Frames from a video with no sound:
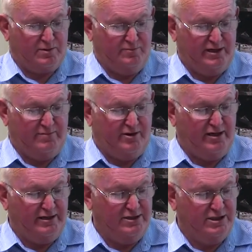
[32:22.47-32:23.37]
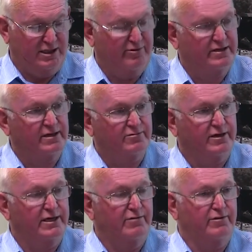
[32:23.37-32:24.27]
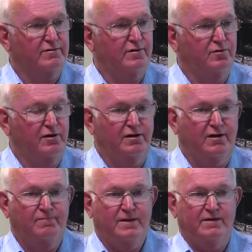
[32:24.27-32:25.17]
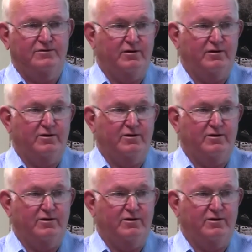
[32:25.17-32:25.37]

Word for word: complete a mining engineering degree here at Wollongong